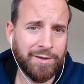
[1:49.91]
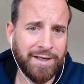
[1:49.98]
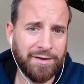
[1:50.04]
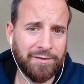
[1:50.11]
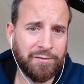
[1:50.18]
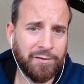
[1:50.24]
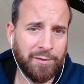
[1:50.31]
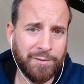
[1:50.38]
at it
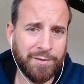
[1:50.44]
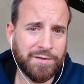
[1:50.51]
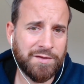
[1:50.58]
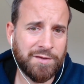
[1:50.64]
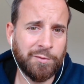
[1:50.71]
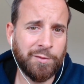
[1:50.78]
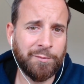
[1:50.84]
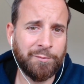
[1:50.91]
from a
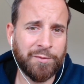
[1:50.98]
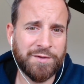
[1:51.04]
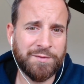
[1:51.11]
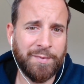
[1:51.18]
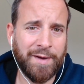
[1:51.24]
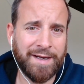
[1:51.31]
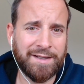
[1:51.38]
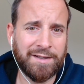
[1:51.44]
Stoic
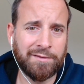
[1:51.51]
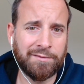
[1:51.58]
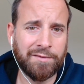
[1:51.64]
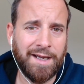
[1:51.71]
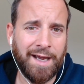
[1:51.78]
perspective.